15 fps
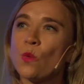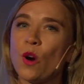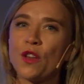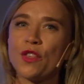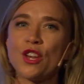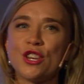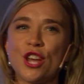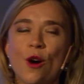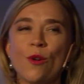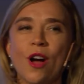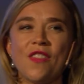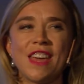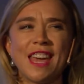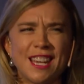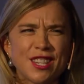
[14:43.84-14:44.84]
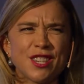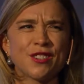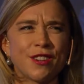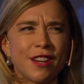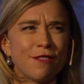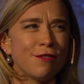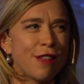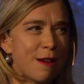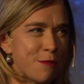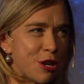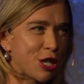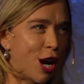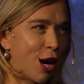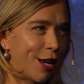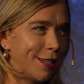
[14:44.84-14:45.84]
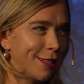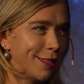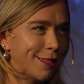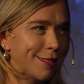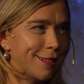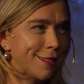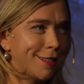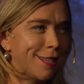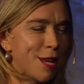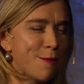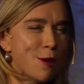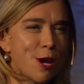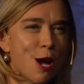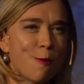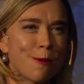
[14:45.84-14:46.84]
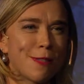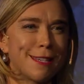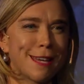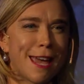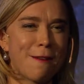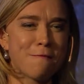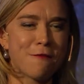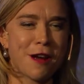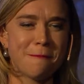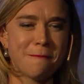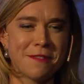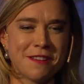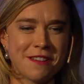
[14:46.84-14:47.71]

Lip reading: worth a note on the history of flame retardants. Does anyone know where these came from?